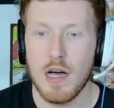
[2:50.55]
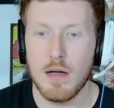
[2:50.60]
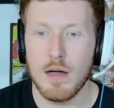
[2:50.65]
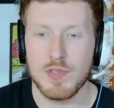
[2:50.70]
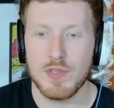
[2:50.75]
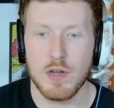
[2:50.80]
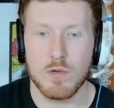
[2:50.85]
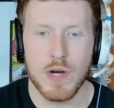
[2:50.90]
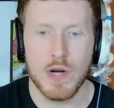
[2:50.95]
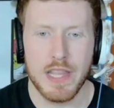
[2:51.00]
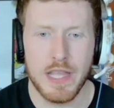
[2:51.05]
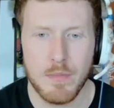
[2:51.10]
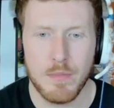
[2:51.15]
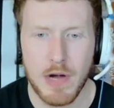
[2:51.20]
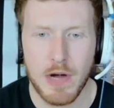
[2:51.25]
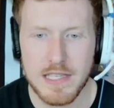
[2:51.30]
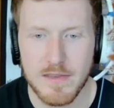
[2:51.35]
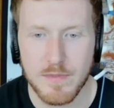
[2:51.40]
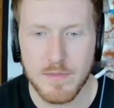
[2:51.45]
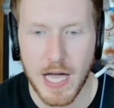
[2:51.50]
So really
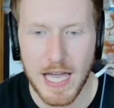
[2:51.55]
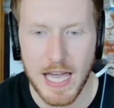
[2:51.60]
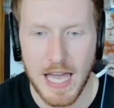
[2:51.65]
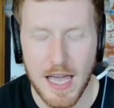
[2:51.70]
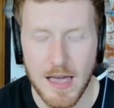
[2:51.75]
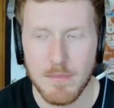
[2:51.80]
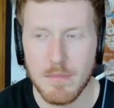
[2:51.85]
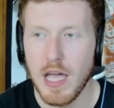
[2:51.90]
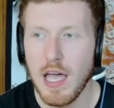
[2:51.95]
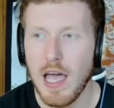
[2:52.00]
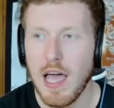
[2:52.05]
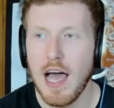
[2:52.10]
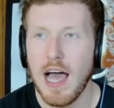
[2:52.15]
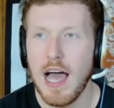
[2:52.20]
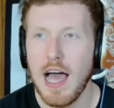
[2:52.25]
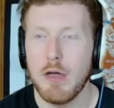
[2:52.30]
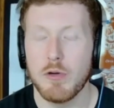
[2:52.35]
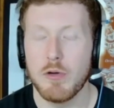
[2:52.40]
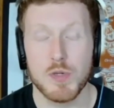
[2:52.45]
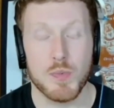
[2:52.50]
impressive by him.
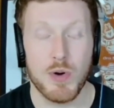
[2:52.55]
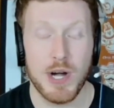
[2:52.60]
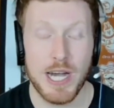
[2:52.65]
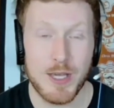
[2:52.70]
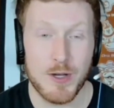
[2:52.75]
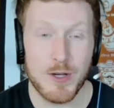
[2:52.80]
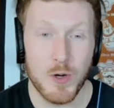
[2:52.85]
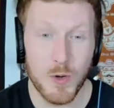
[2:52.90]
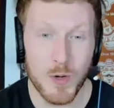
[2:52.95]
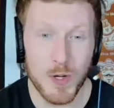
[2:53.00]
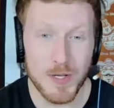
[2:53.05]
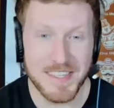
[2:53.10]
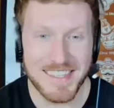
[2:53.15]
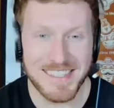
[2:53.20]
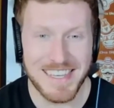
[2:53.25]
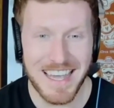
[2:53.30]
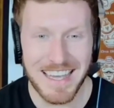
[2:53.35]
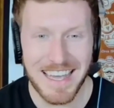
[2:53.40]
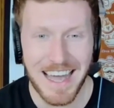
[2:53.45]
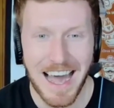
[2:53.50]
It was pretty cool
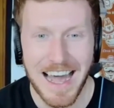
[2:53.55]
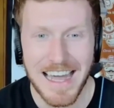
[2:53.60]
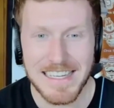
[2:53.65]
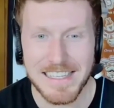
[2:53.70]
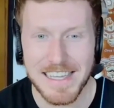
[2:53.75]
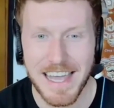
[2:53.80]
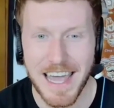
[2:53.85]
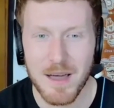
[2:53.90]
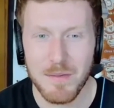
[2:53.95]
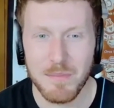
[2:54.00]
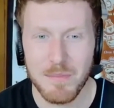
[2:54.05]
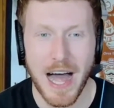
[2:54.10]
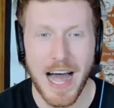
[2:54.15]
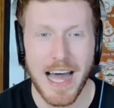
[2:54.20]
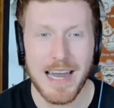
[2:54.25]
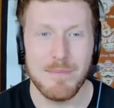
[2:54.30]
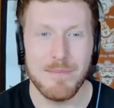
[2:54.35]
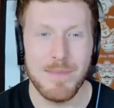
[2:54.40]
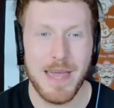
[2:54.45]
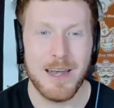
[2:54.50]
seeing Isaiah
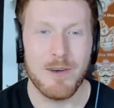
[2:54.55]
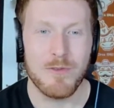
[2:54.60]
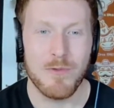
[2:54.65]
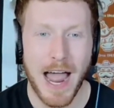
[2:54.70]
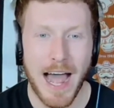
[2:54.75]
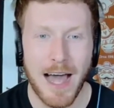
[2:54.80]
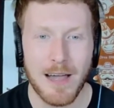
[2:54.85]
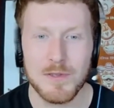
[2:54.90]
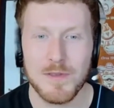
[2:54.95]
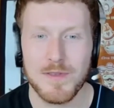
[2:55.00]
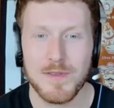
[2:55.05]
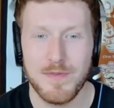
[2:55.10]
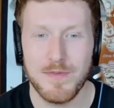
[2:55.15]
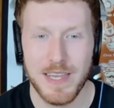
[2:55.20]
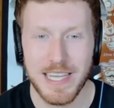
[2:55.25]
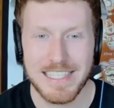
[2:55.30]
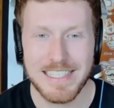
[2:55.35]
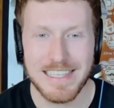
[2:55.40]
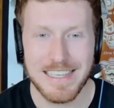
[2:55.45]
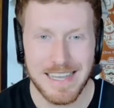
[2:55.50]
Bond mid-route
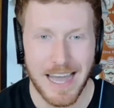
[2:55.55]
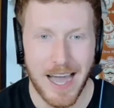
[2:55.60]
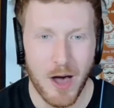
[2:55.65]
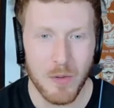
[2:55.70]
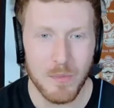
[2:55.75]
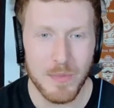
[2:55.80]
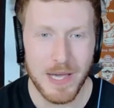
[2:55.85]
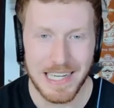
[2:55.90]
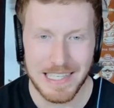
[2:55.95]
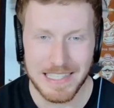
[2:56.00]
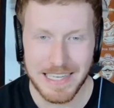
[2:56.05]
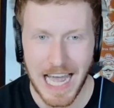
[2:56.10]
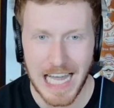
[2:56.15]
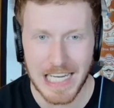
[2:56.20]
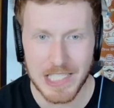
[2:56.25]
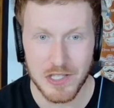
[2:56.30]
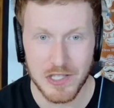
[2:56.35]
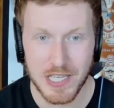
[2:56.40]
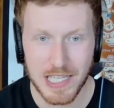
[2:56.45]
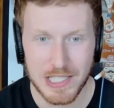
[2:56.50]
fix his helmet and
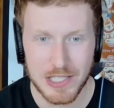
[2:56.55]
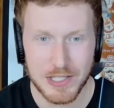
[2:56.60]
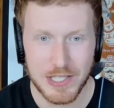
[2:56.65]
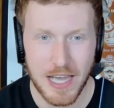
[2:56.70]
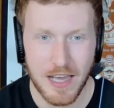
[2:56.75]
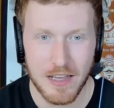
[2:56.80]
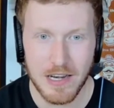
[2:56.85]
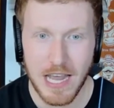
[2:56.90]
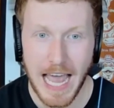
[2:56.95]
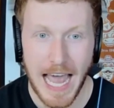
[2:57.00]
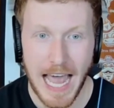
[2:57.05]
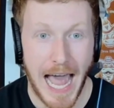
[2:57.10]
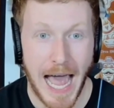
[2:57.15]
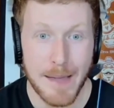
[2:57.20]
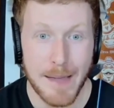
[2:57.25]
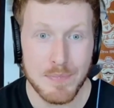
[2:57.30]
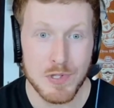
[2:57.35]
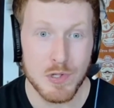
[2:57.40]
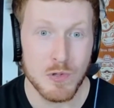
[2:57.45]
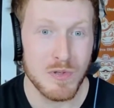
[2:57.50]
catch a touchdown.
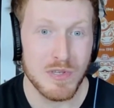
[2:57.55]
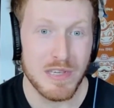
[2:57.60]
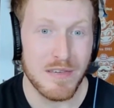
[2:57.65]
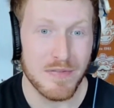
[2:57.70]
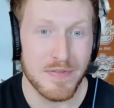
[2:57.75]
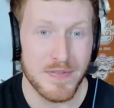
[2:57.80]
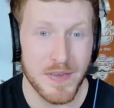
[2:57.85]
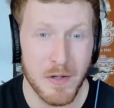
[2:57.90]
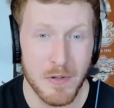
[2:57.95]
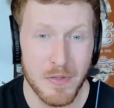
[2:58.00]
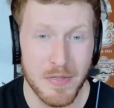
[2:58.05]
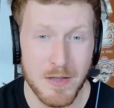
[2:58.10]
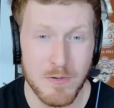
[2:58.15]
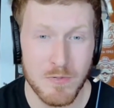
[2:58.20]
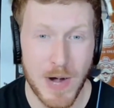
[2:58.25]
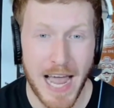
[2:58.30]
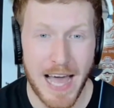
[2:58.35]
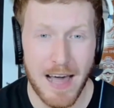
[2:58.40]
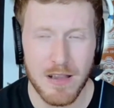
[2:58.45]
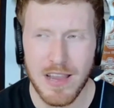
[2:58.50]
Absolutely filthy
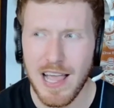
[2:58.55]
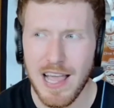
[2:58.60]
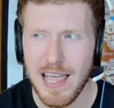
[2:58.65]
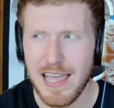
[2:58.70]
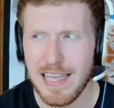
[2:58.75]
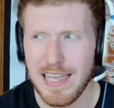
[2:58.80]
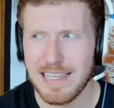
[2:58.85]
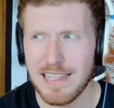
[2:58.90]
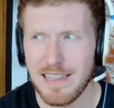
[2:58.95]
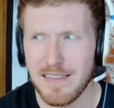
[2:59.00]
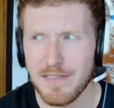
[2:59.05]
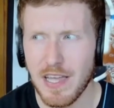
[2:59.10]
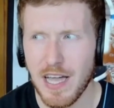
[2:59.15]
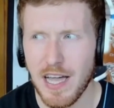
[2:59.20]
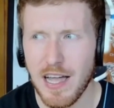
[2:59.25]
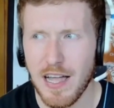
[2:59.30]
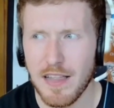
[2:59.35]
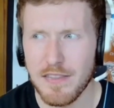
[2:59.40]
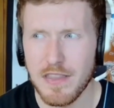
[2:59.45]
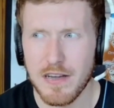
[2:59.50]
route.
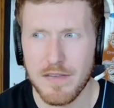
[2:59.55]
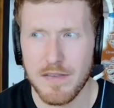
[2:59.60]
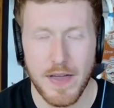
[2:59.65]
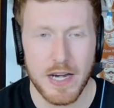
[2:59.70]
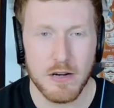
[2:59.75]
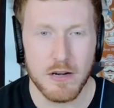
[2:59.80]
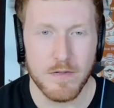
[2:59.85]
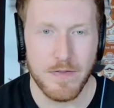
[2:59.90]
The defender